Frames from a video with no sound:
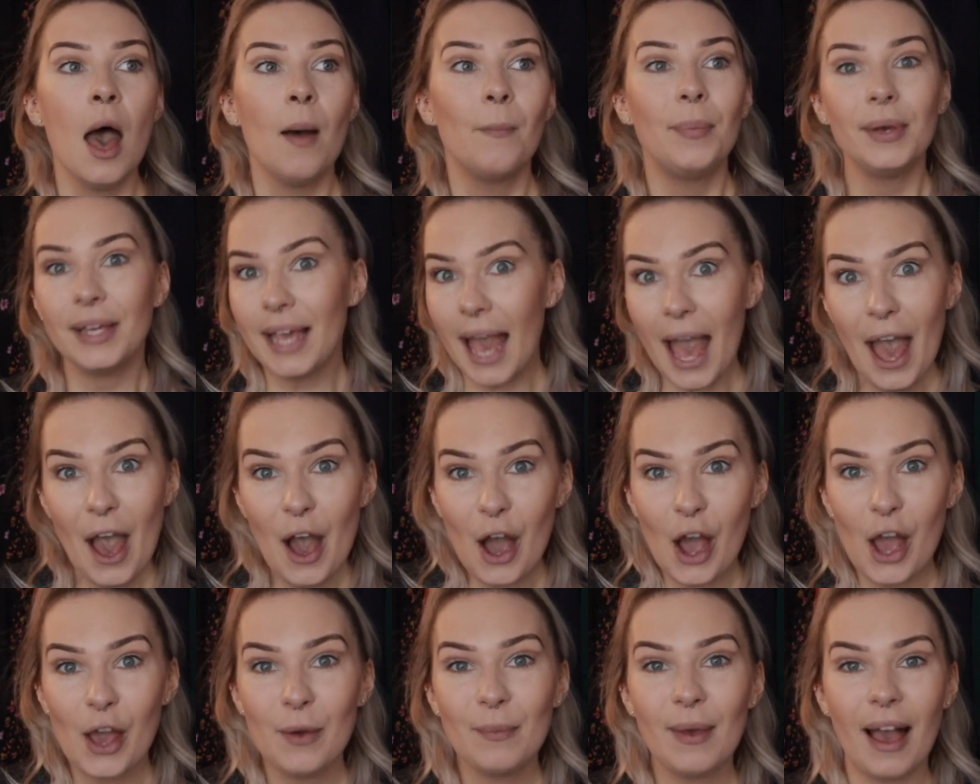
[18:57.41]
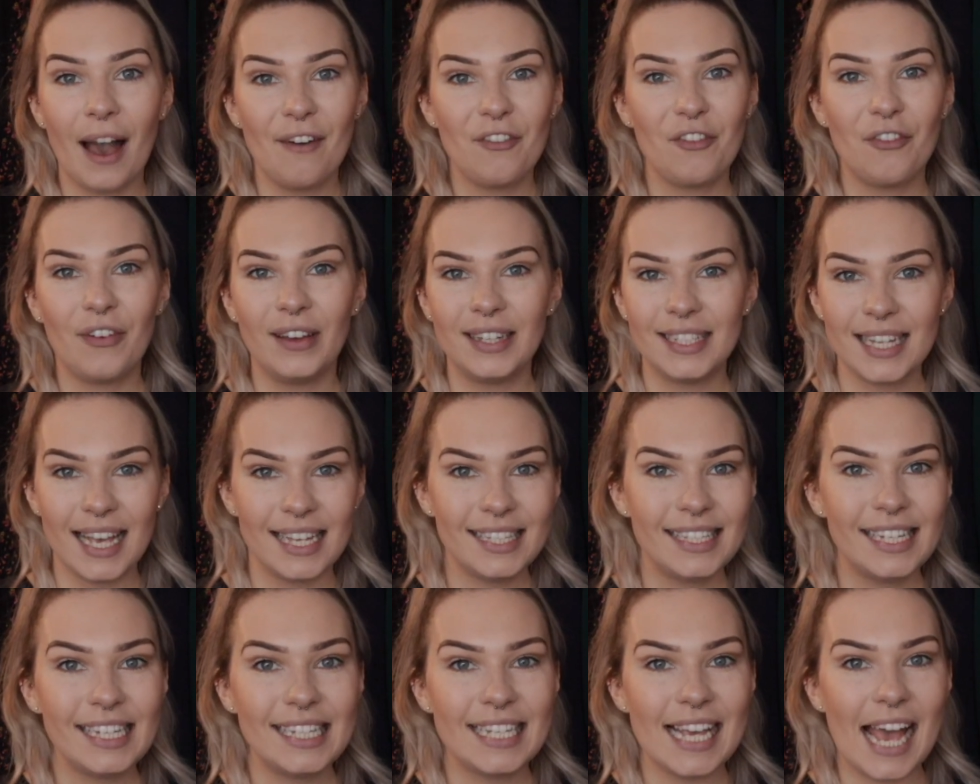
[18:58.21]
But yeah, I hope you have a
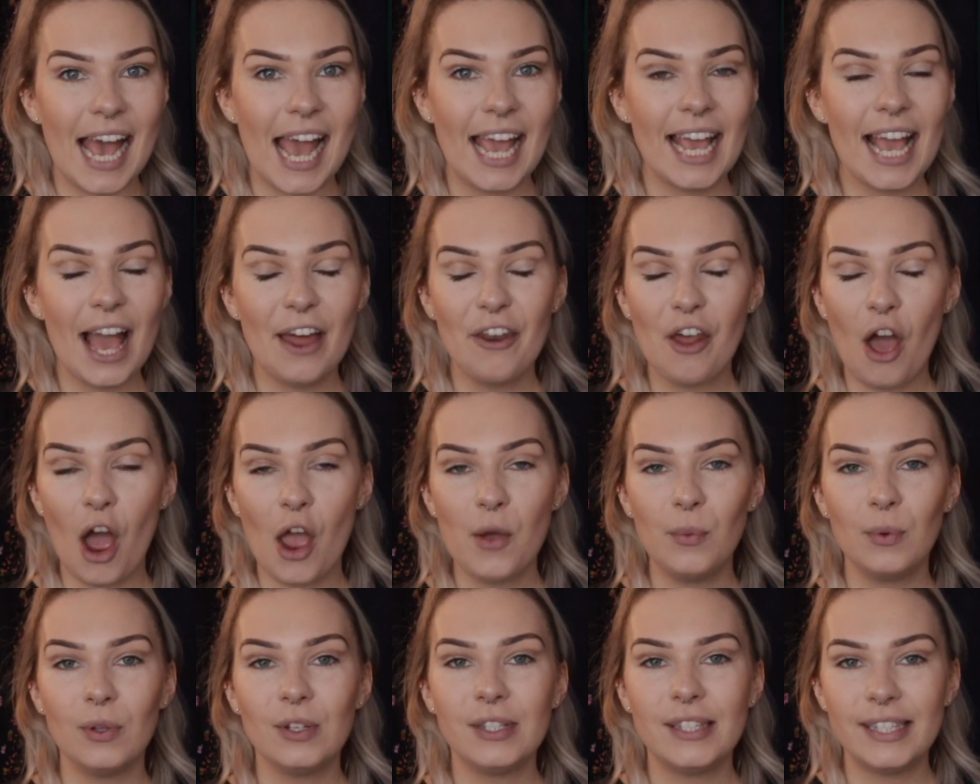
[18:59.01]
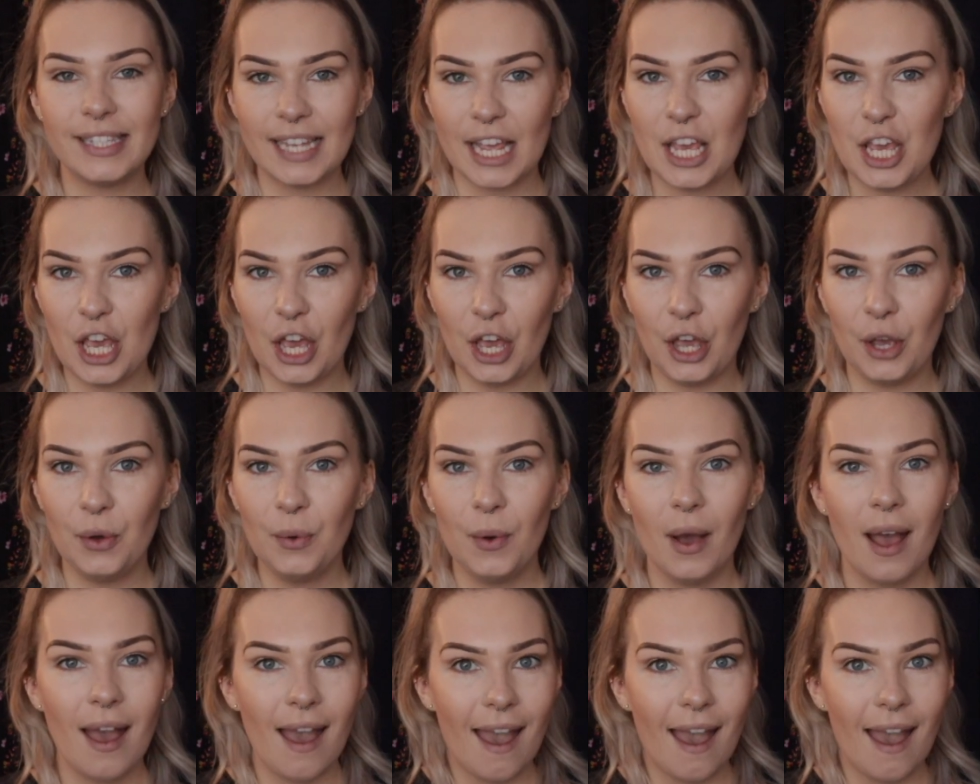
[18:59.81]
fantastic day, and I will see you